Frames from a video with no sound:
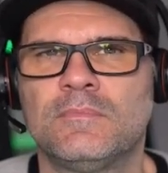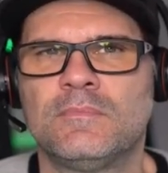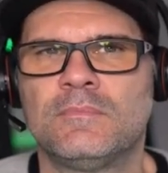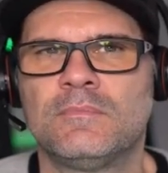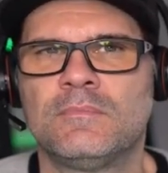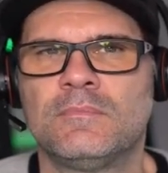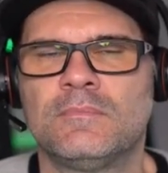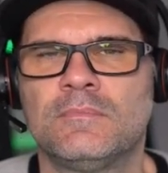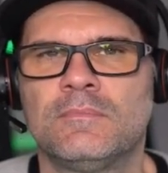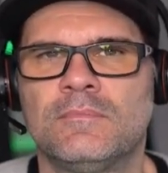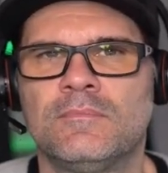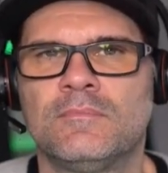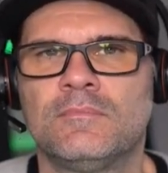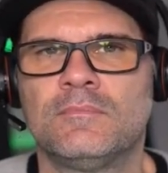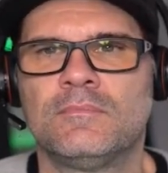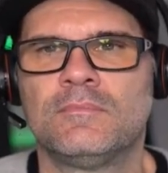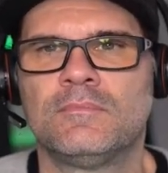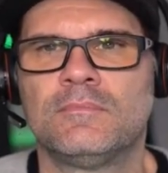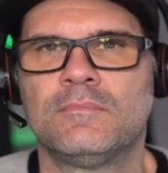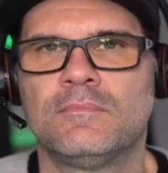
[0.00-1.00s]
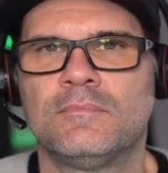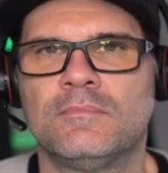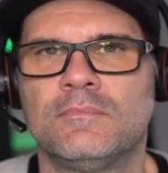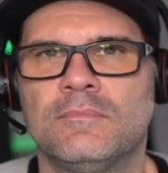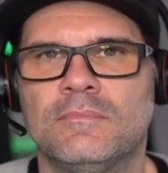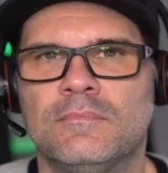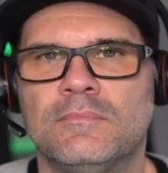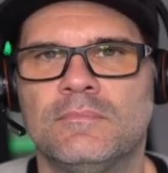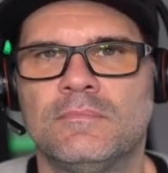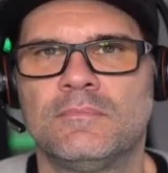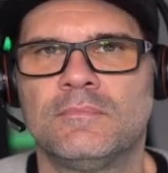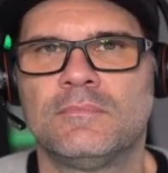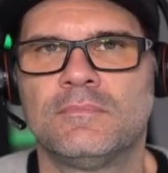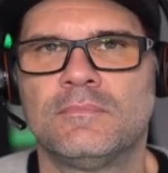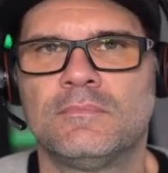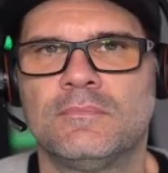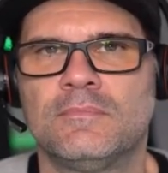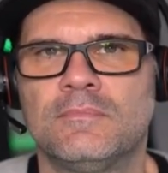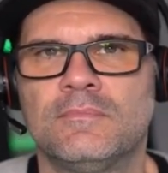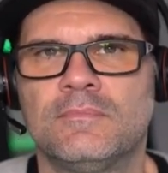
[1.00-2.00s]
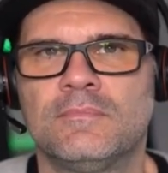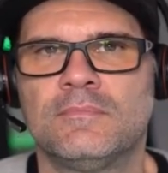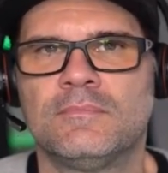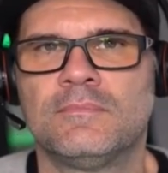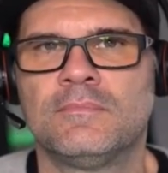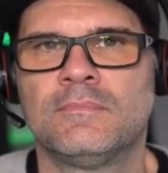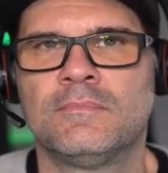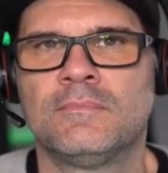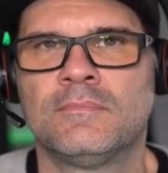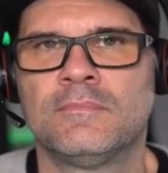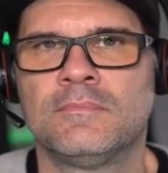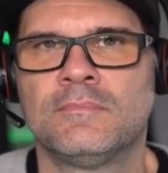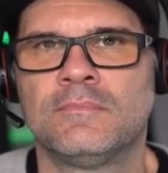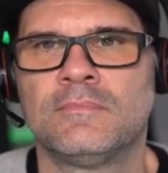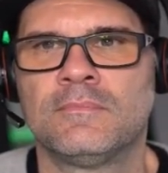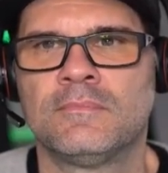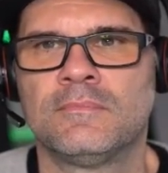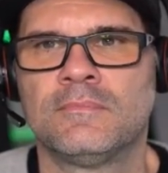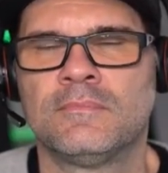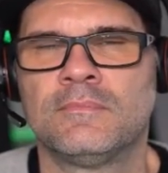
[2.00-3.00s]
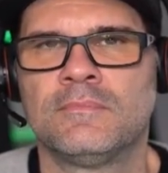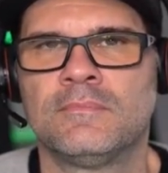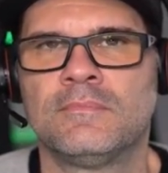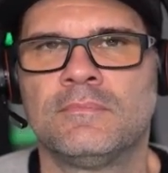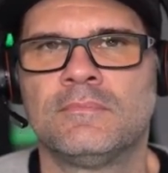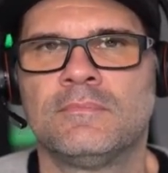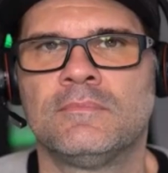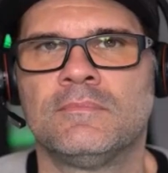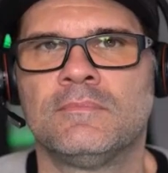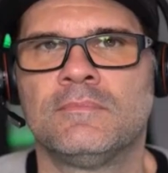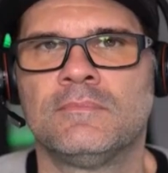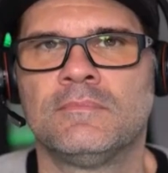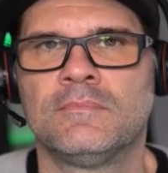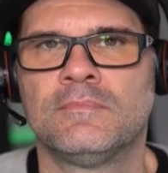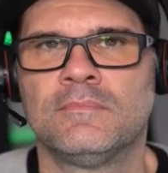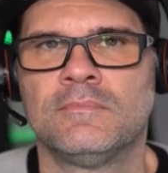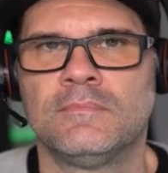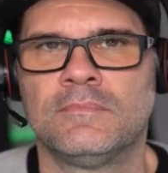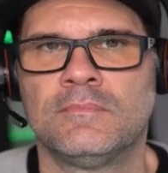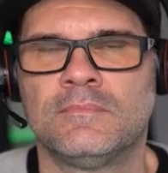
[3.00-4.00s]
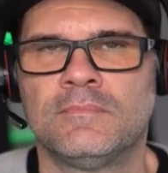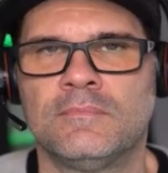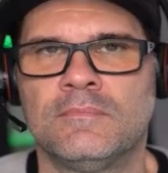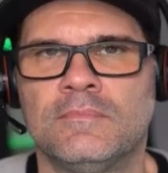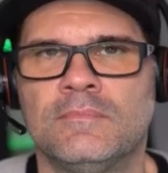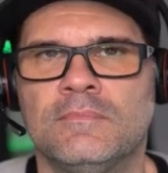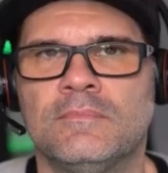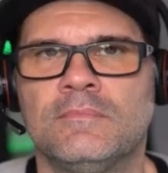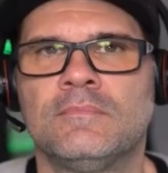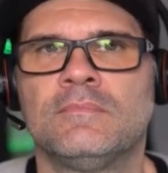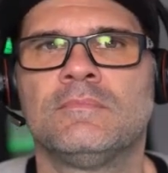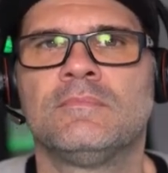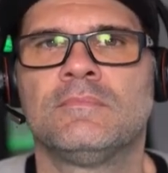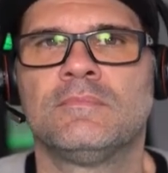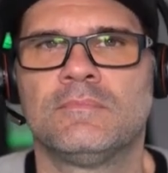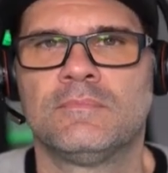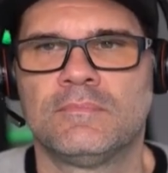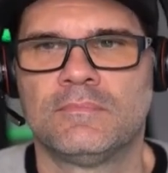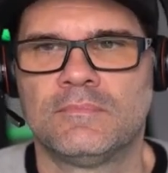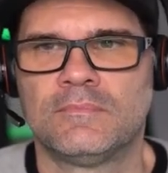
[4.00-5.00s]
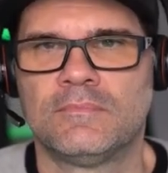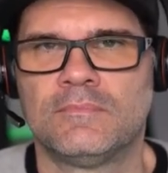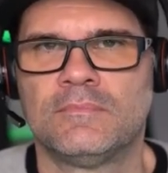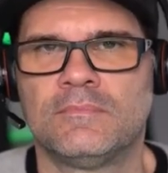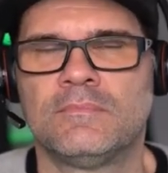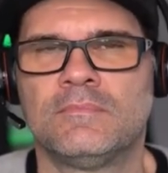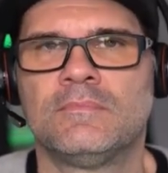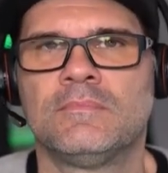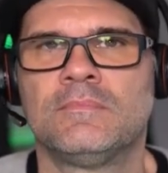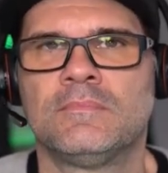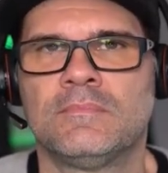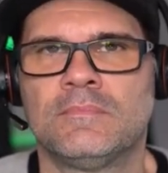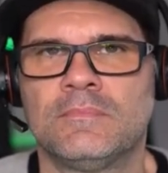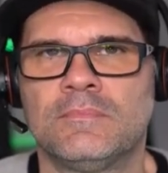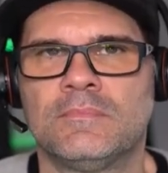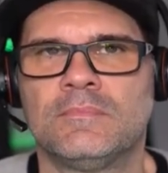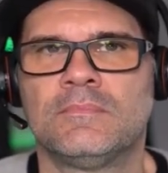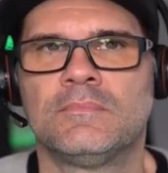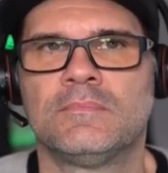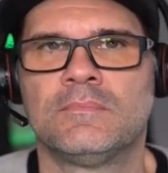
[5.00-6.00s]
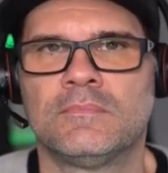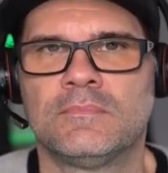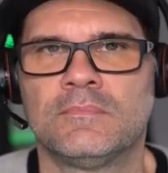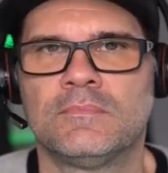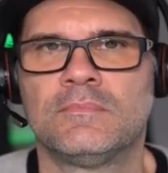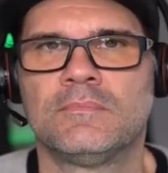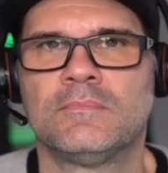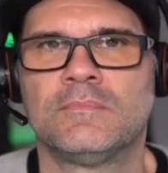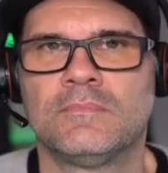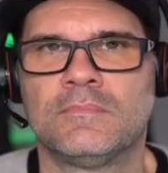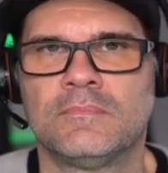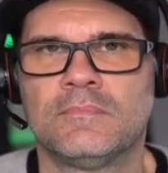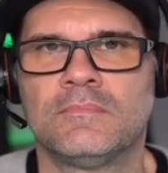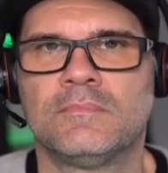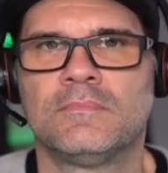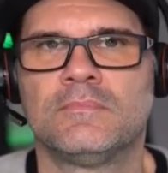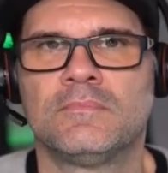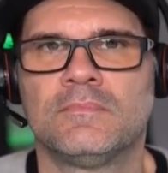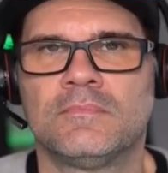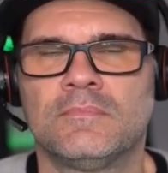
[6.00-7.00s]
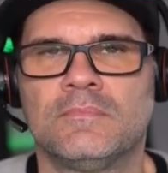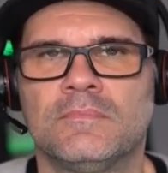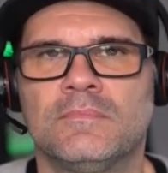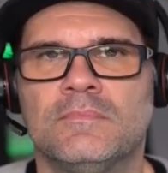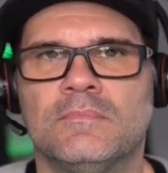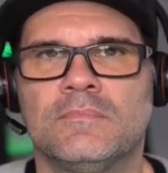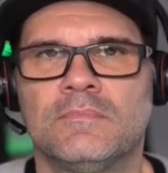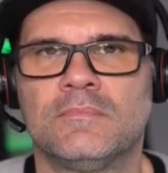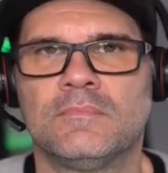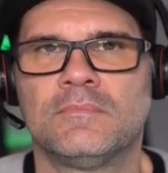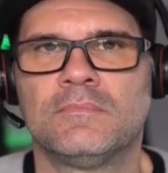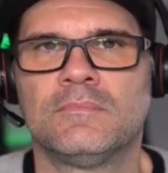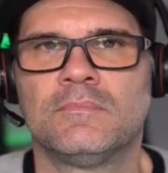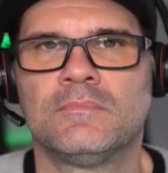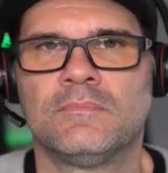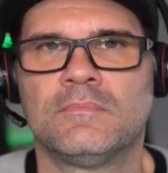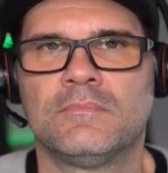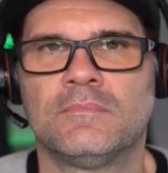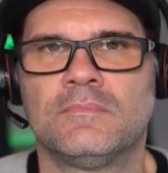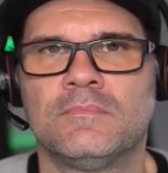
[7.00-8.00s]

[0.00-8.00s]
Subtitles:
No words are spoken by the person on screen.